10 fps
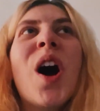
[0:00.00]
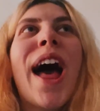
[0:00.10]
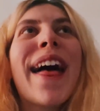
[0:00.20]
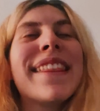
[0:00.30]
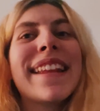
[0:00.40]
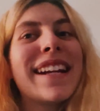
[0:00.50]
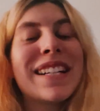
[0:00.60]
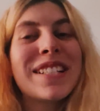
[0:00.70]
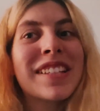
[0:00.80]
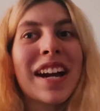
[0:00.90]
and then I
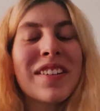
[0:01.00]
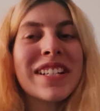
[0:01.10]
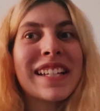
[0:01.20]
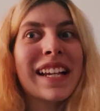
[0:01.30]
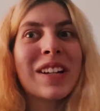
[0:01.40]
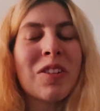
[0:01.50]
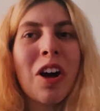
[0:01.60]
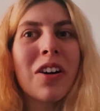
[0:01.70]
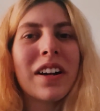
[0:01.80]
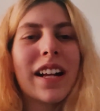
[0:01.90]
just carried singing
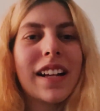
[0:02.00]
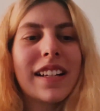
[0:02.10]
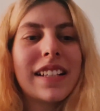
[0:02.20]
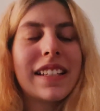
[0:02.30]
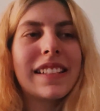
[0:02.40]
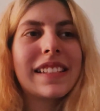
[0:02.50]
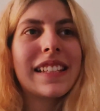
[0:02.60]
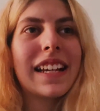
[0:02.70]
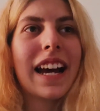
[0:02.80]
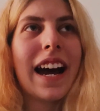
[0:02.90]
along because
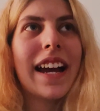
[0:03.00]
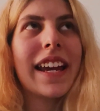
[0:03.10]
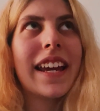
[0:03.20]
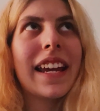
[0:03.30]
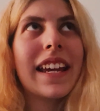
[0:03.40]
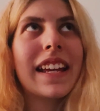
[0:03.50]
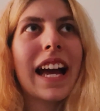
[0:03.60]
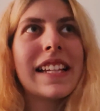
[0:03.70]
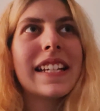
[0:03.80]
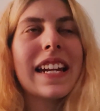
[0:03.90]
I
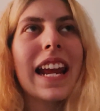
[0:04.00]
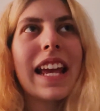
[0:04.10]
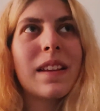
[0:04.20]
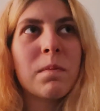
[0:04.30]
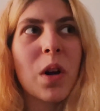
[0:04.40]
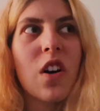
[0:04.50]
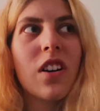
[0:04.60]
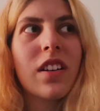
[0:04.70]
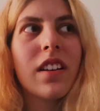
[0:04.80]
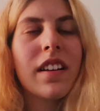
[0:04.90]
I didn't hear them
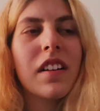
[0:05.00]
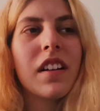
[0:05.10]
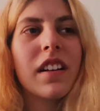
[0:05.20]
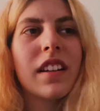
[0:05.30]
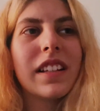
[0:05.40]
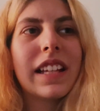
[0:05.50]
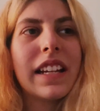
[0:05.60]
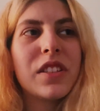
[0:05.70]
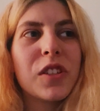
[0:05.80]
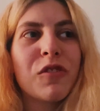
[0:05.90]
knock.
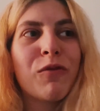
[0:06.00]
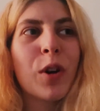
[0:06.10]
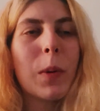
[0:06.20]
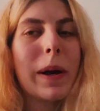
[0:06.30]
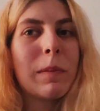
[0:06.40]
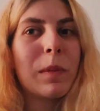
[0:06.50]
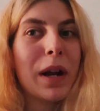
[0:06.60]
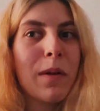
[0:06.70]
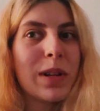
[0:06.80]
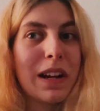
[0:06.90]
They just threw in
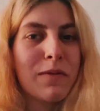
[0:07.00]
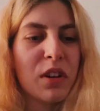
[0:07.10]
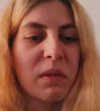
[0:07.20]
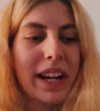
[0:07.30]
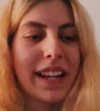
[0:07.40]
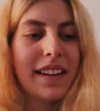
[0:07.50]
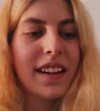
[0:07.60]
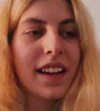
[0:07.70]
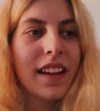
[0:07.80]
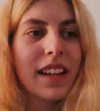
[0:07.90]
whatever they threw in.
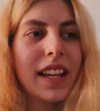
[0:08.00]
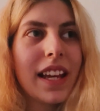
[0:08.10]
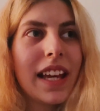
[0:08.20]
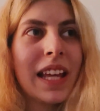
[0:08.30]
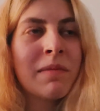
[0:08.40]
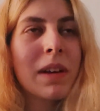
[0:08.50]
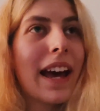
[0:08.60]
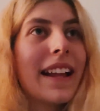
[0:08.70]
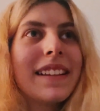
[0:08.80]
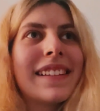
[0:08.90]
Um,
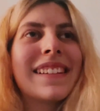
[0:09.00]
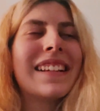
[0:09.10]
and